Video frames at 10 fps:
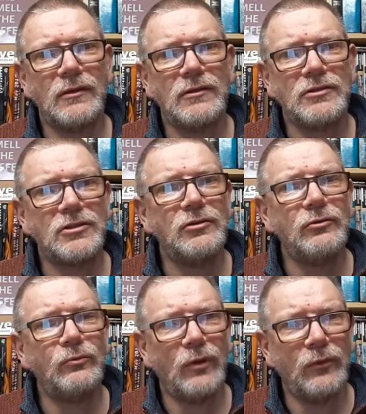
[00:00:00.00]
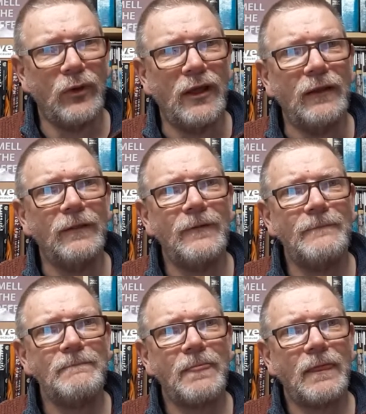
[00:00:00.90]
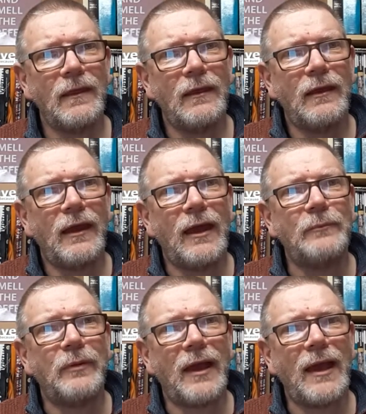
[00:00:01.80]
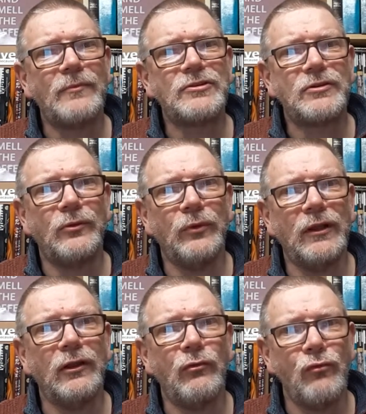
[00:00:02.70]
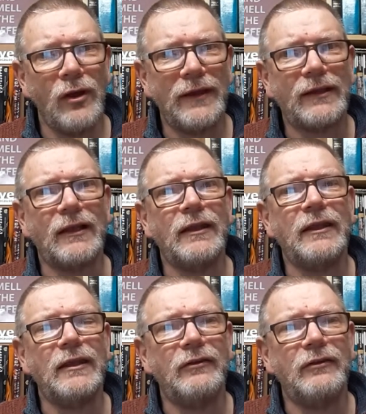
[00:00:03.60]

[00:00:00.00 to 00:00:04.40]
Soon we will, and perhaps will rightly,